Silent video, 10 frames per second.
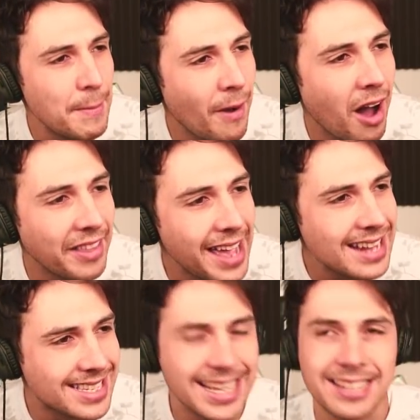be part of the
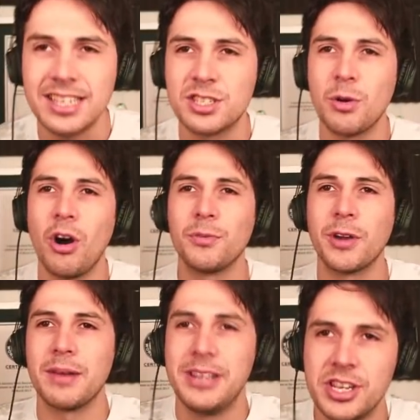N60 squad.
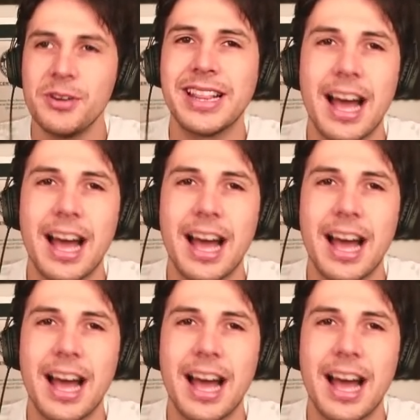We're going to be doing